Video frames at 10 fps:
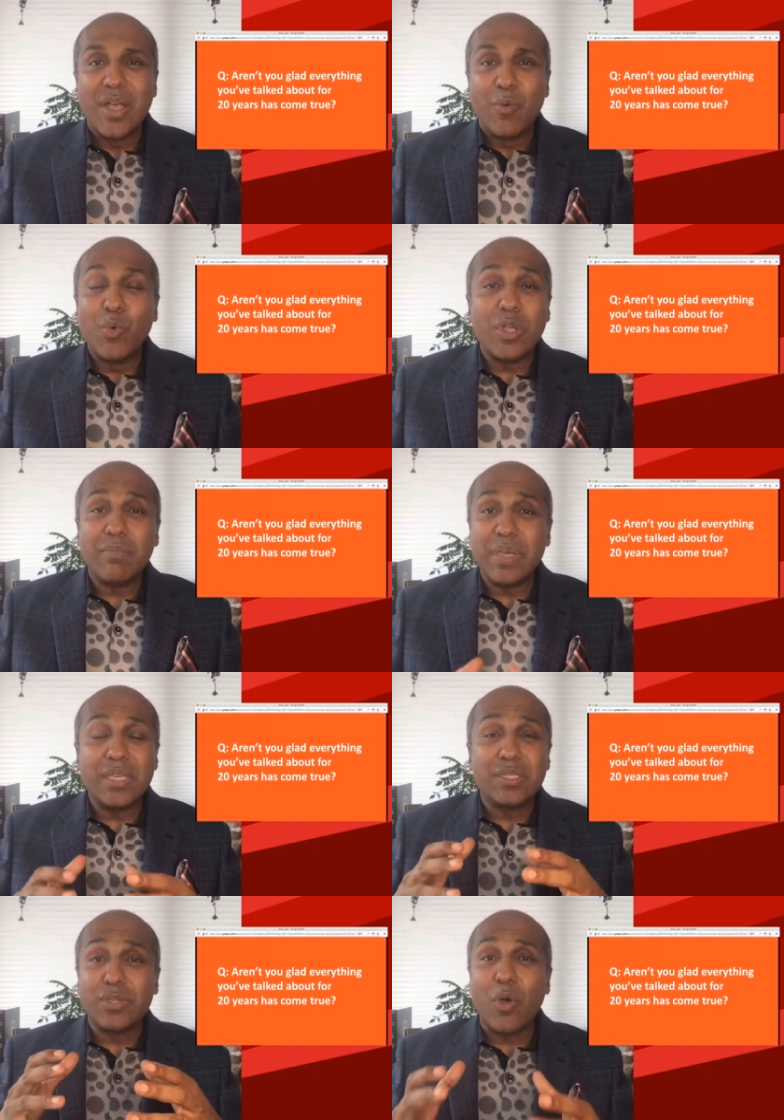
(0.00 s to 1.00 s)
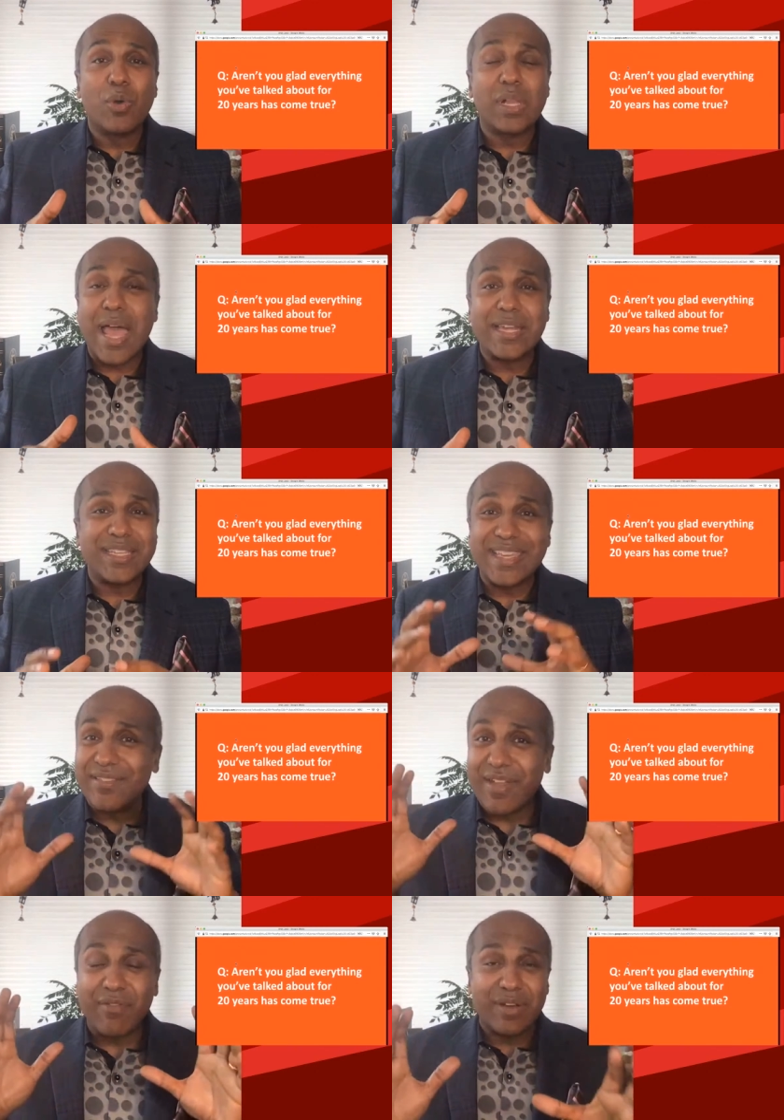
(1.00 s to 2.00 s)
would be so glad to
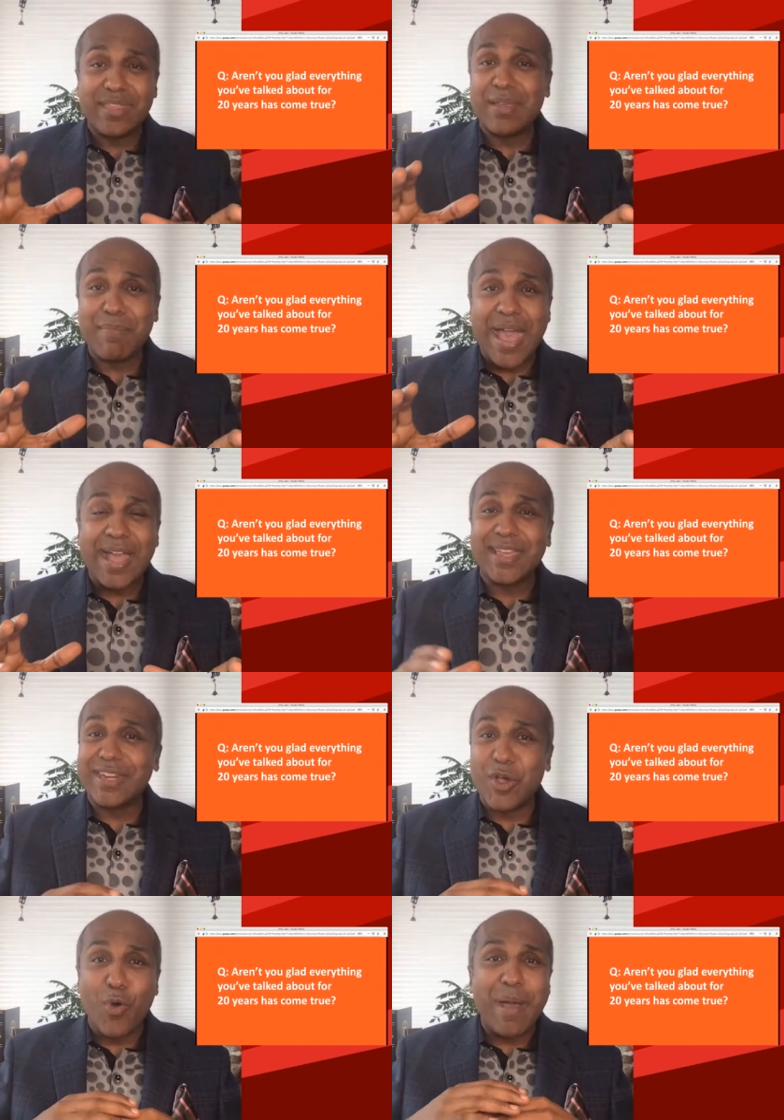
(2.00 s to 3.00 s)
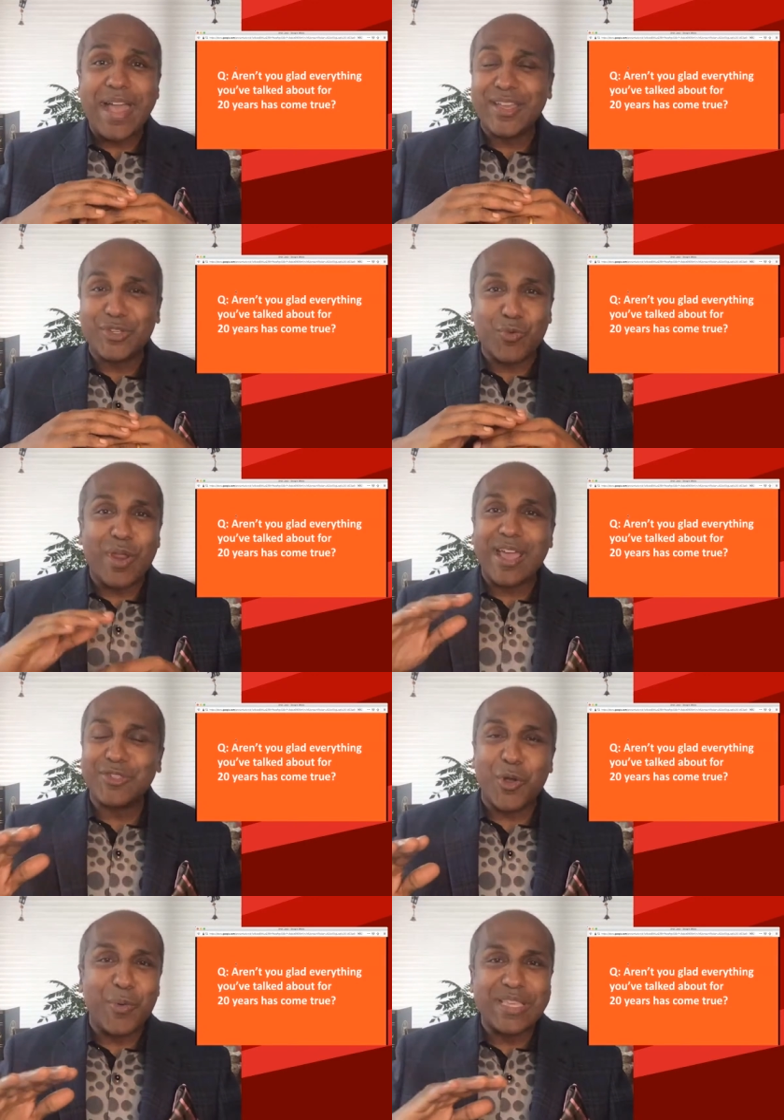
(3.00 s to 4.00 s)
give everything back and go back into what I
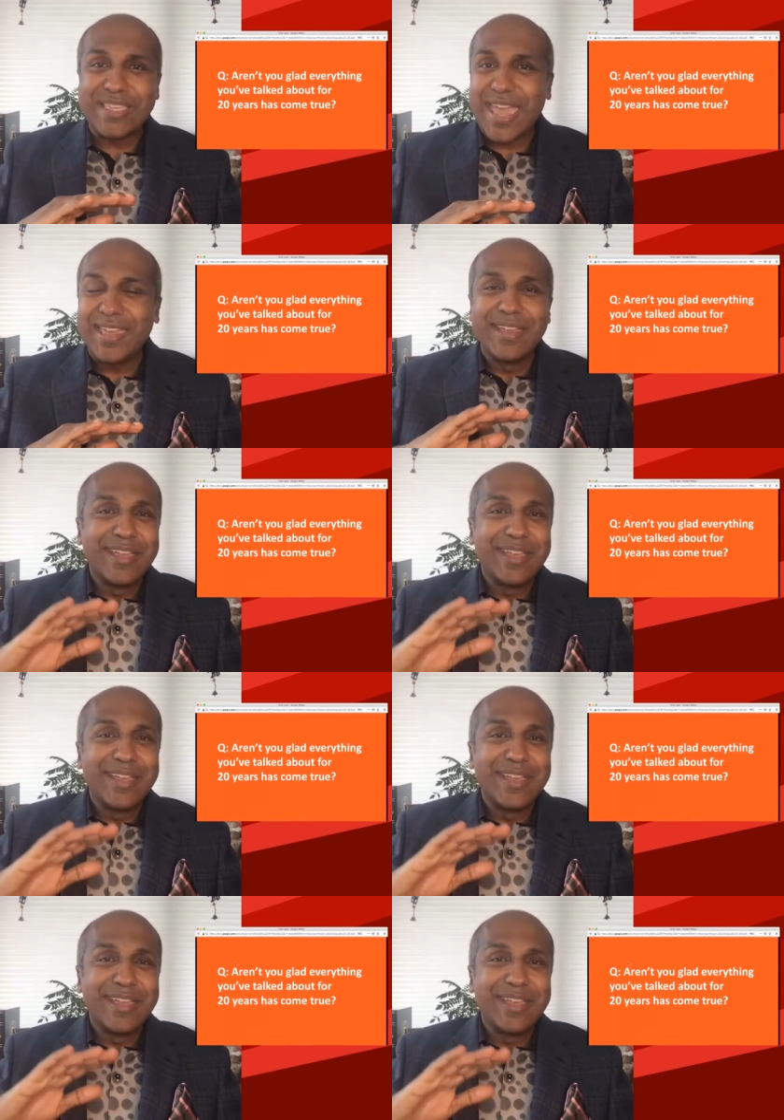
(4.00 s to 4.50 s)
always say,